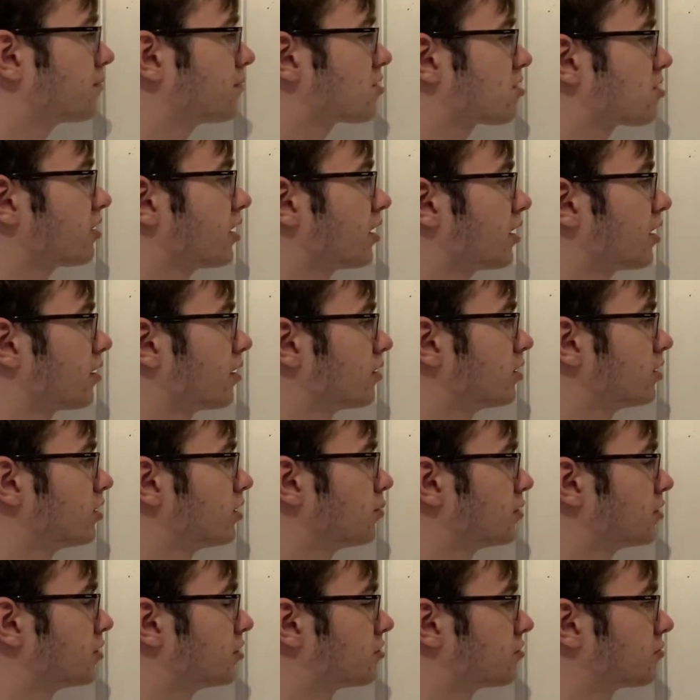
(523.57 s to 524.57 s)
yeah, you
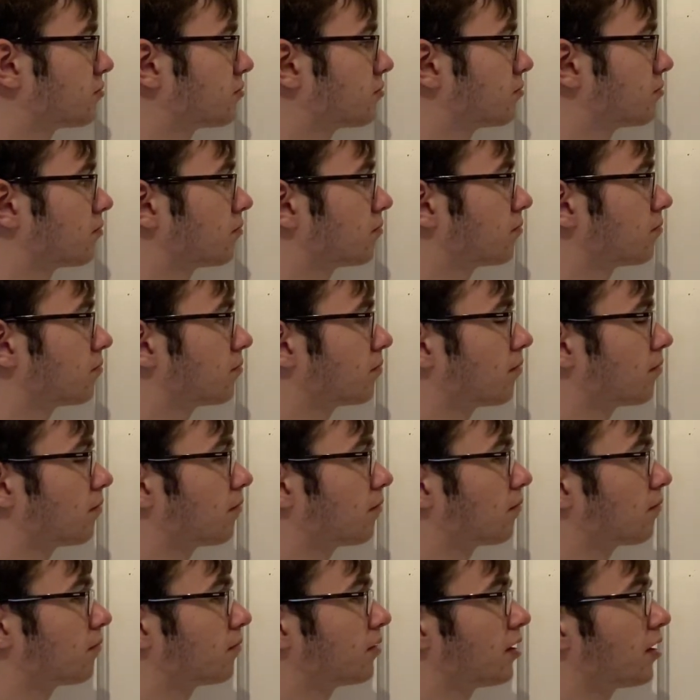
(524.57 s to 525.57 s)
would,
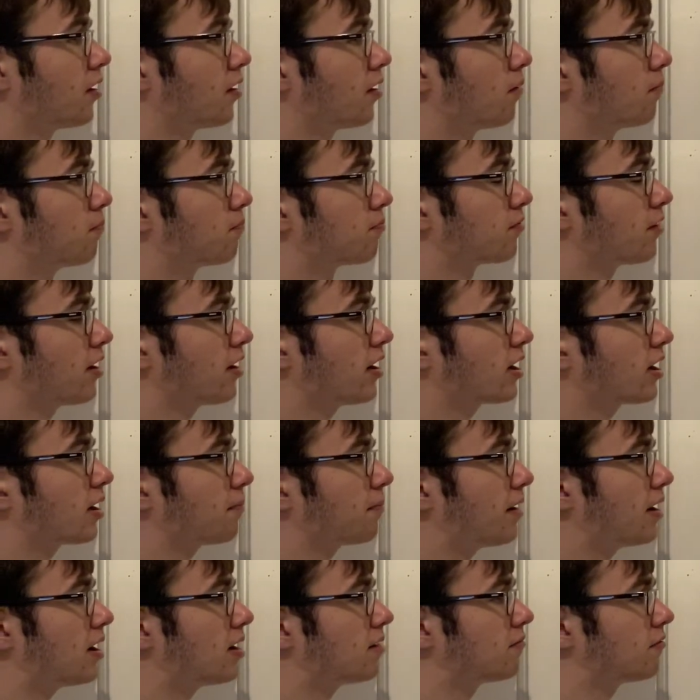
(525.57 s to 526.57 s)
break
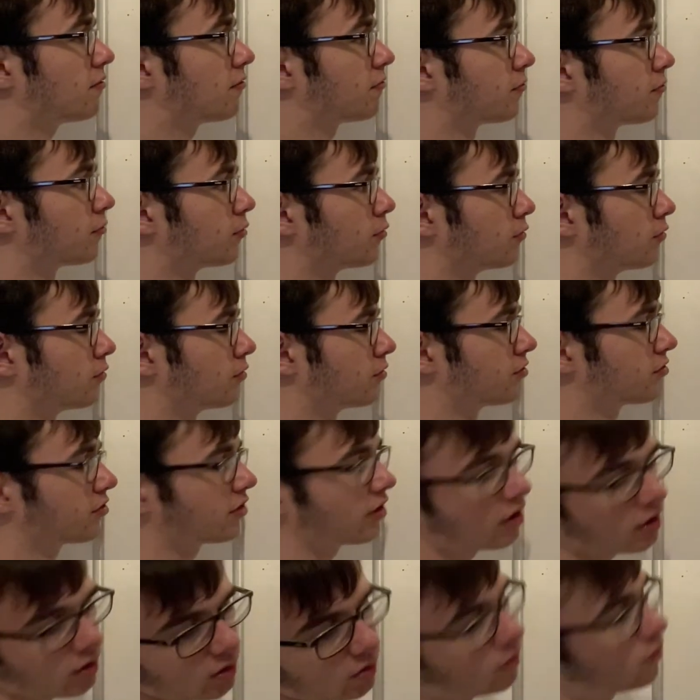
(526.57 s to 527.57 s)
apart the food
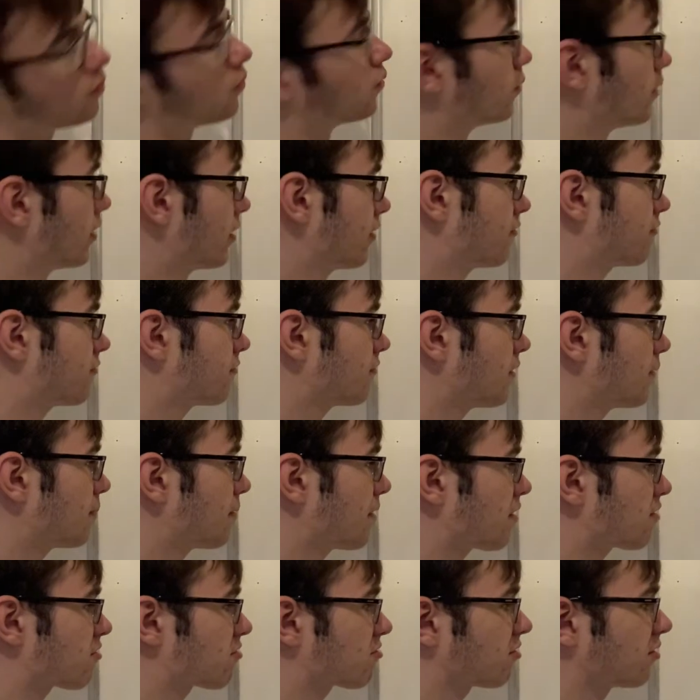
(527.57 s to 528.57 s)
with a
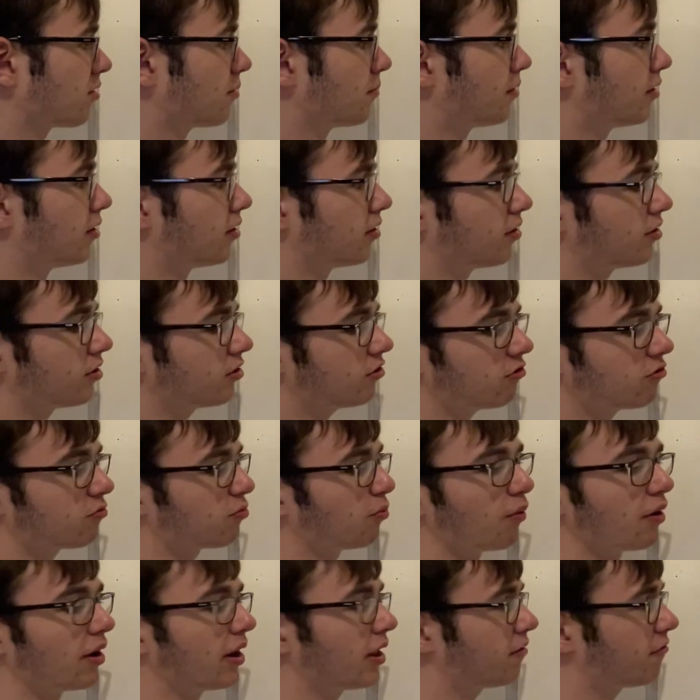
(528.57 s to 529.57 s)
pestle or
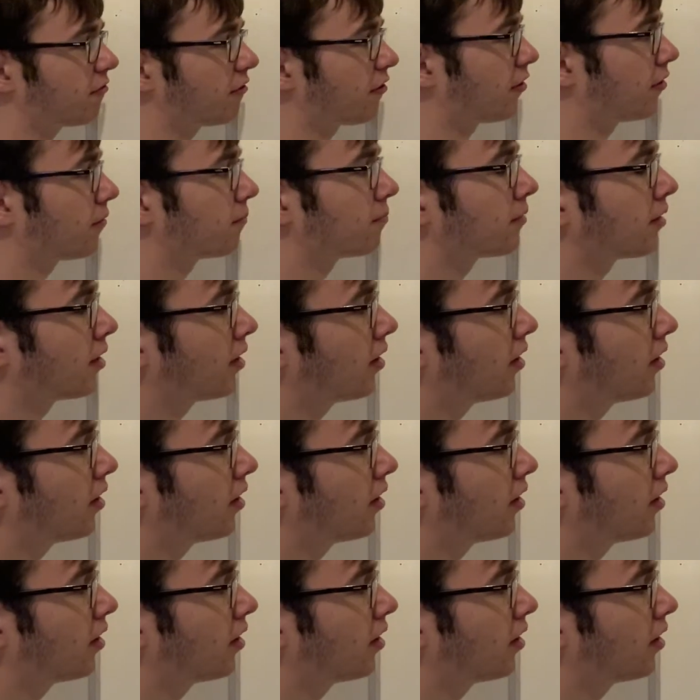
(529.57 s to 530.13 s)
just whatever.